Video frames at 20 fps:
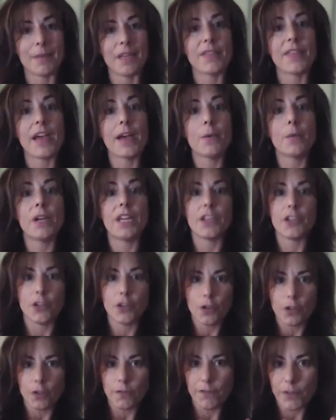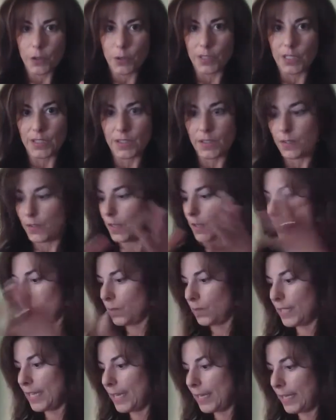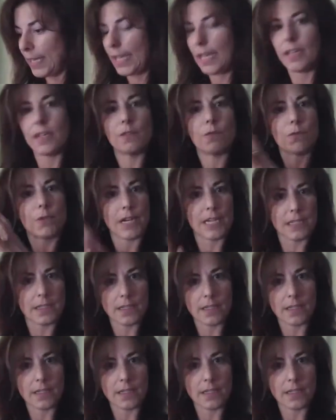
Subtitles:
And that way your focus is also dedicated right